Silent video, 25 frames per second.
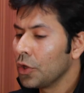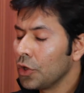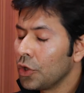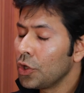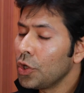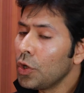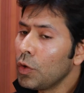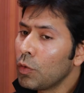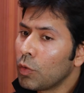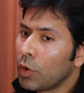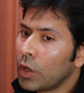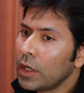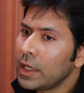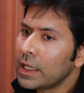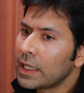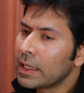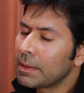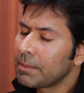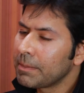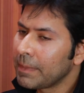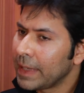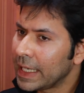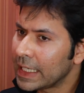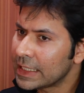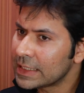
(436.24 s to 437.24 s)
You know what
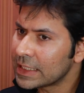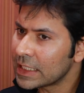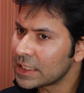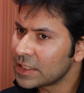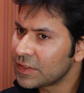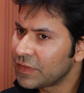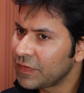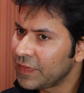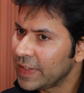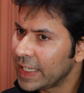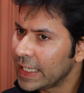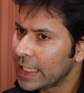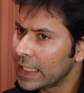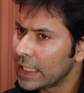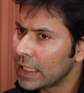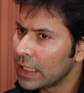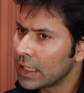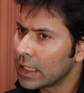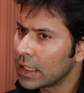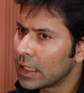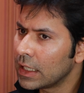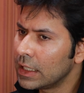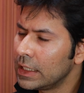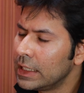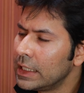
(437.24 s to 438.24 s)
makes us feel
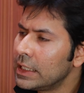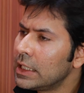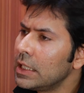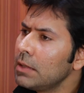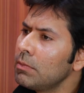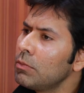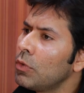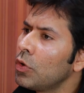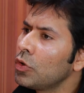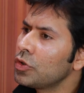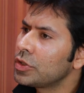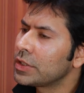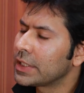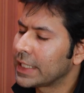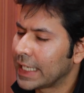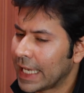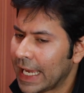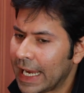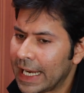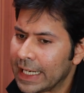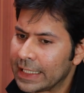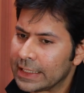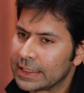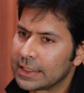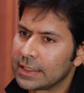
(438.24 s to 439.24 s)
a little more
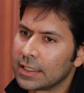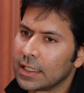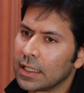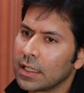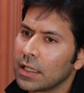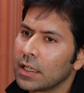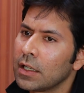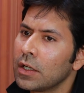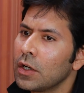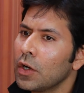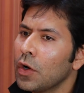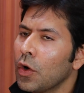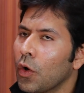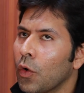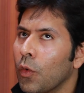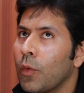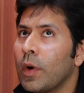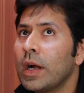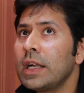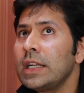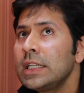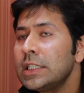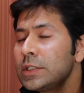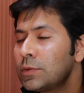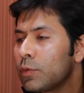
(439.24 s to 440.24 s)
scared, sir?
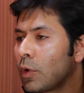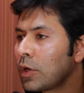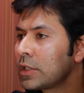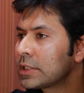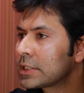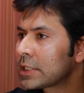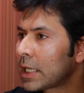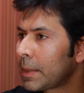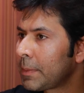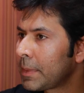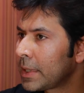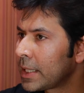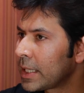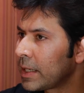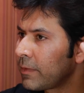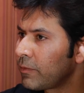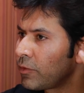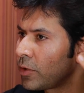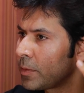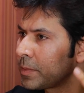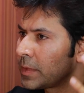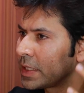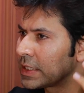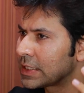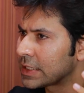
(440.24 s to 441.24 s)
One is what's coming up
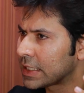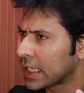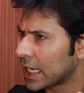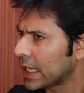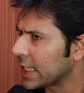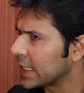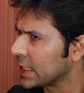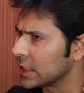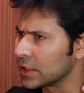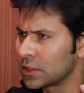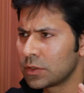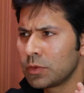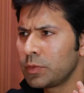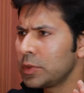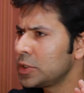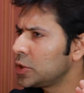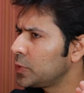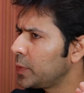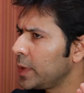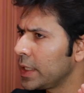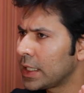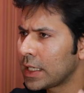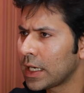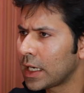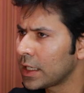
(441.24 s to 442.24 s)
from the skies,
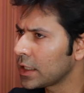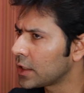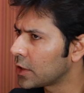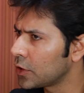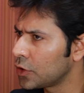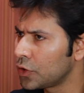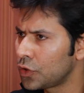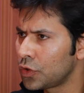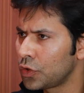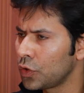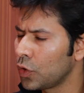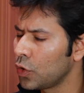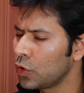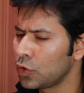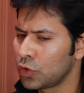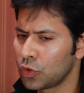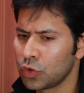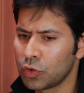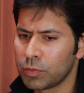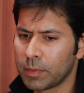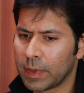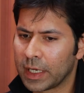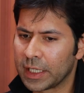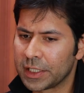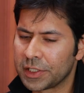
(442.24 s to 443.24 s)
which we can't control
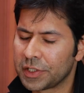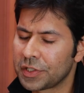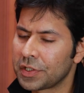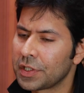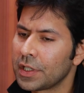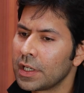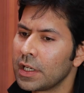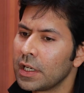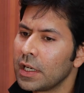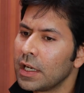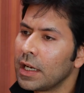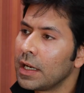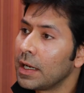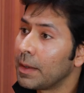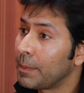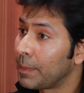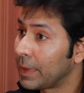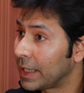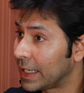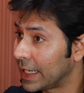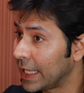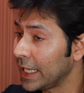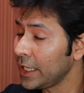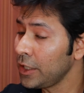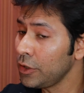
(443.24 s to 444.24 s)
too much.
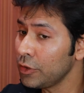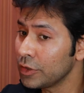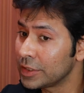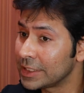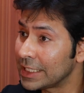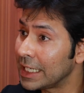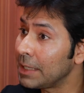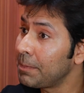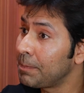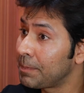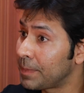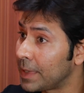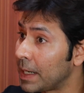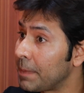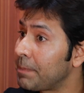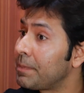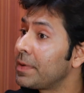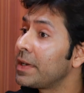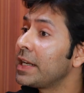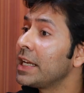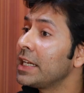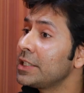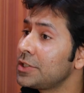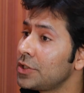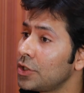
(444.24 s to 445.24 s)
But like you said,
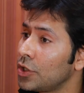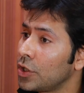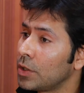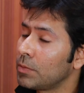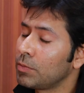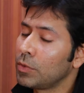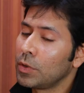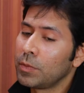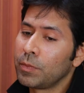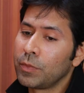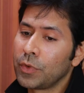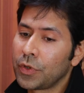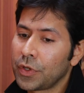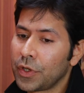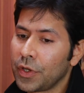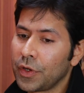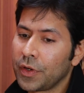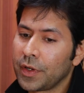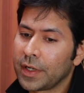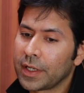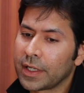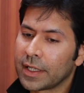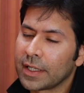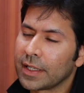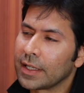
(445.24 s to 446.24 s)
preparation romba
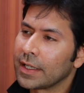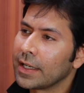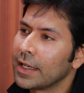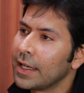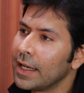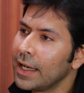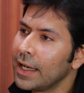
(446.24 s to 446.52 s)
mukkiyam irukku.